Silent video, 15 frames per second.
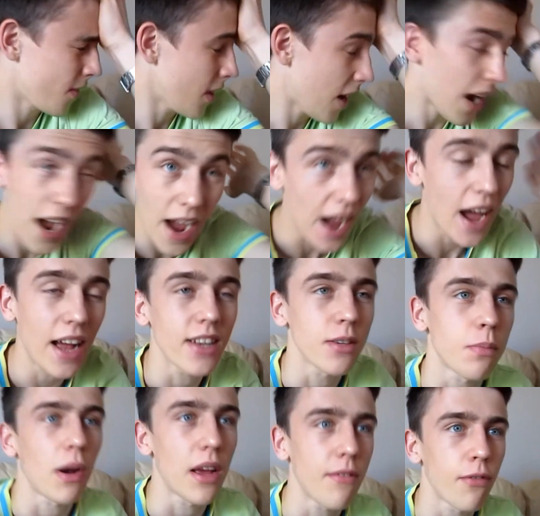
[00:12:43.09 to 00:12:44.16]
Let's
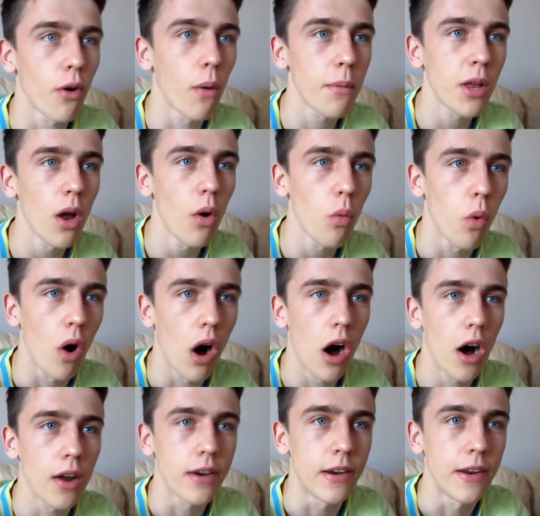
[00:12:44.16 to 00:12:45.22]
play Formula
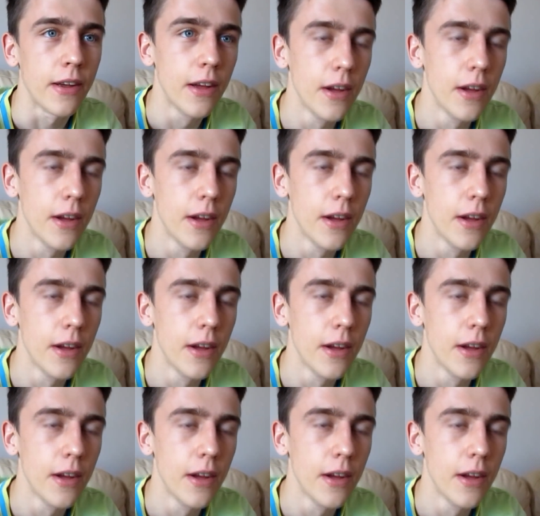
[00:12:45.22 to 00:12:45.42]
One.